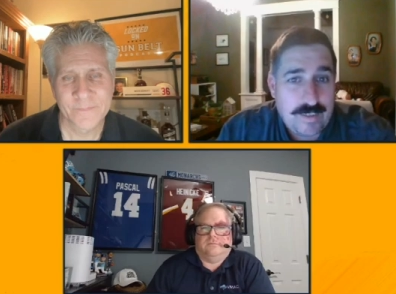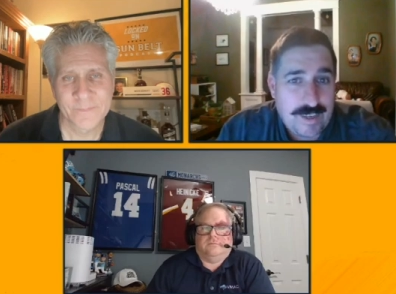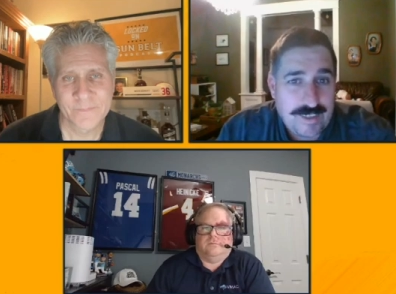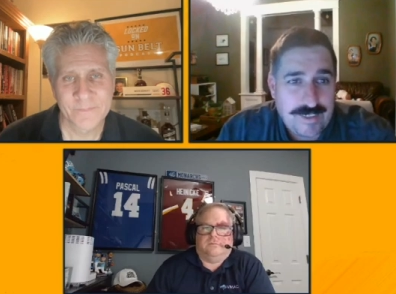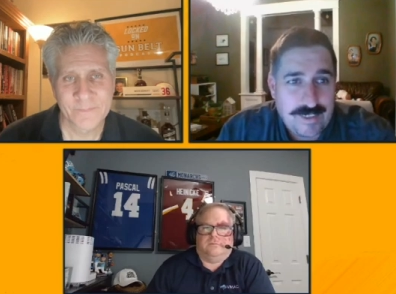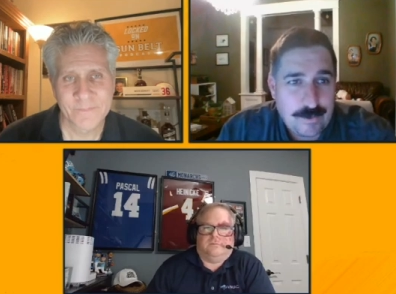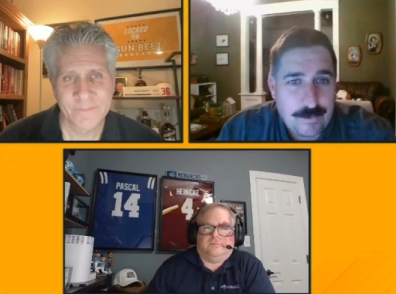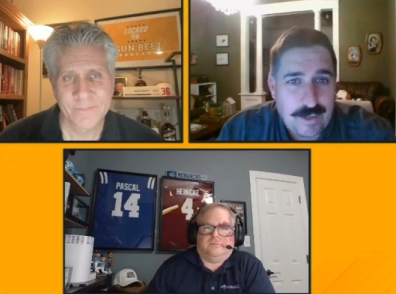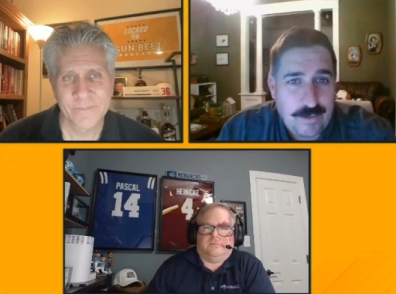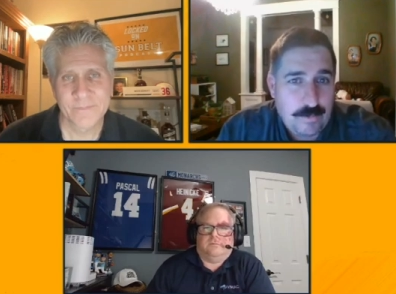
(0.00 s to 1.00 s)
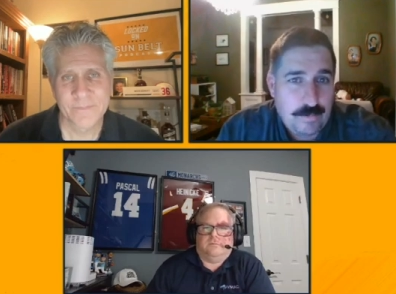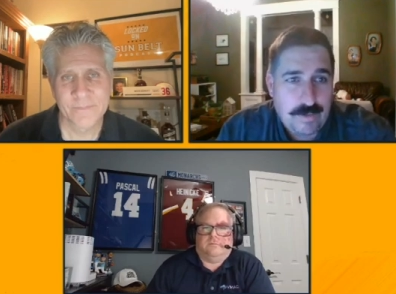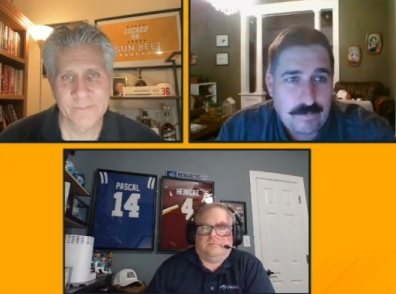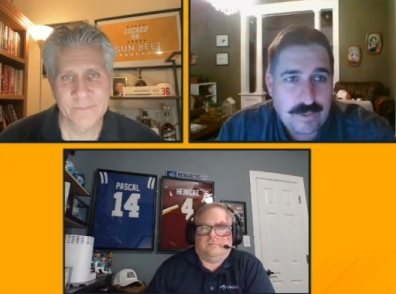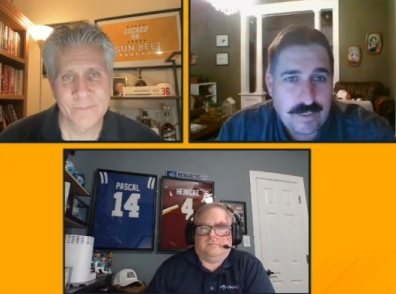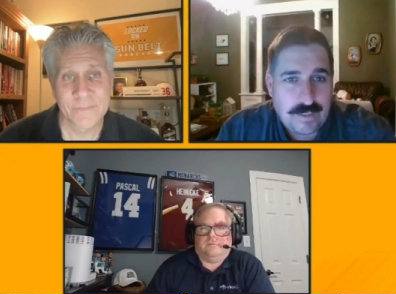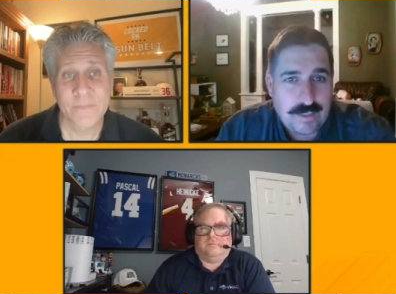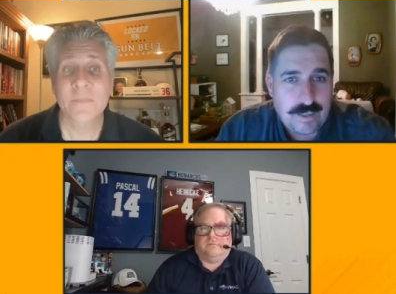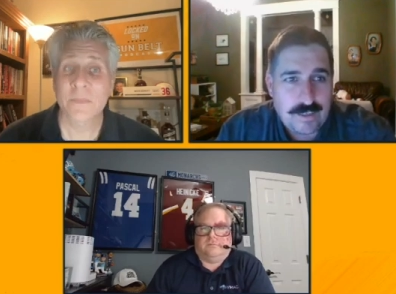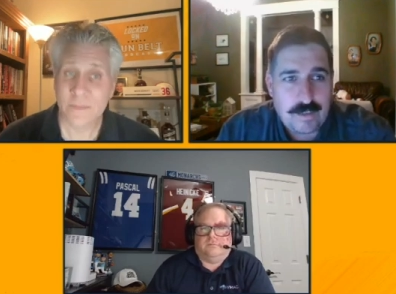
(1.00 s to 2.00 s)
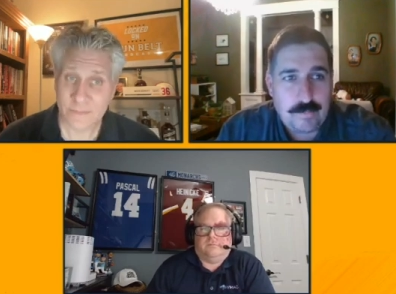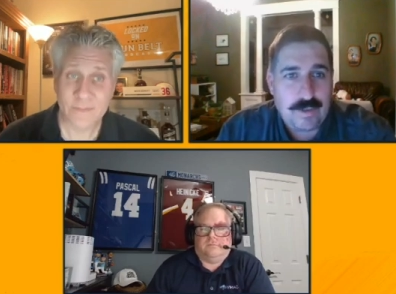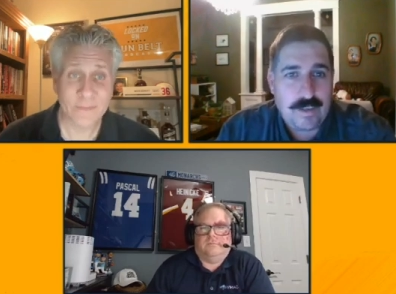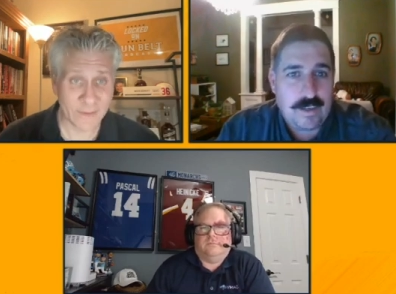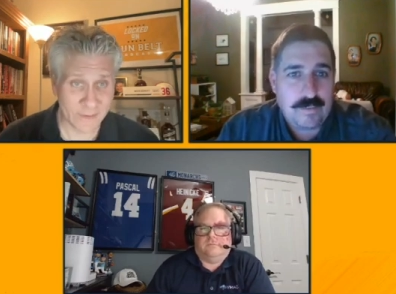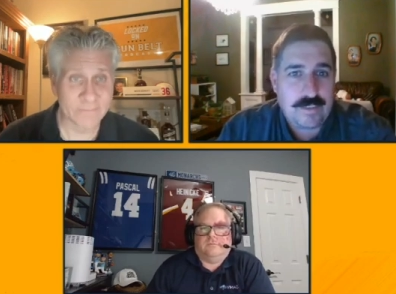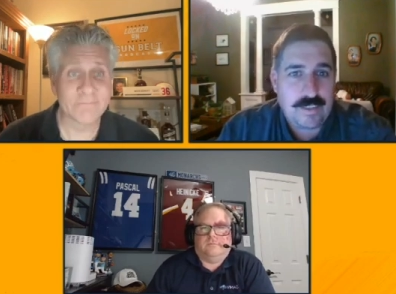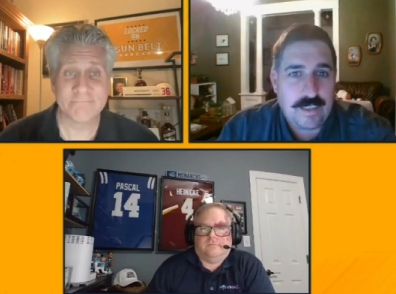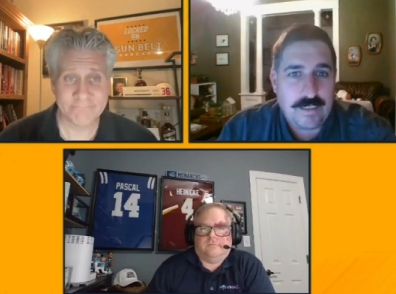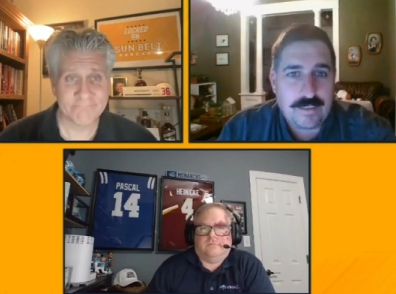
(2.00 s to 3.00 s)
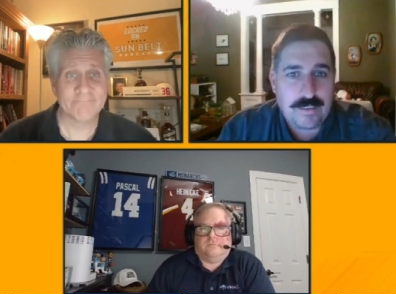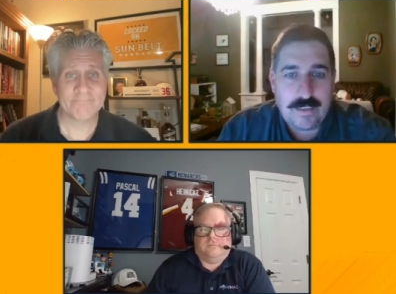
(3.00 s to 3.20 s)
Speaker 1: tested already. We played Virginia Tech. They played an yep. FCS.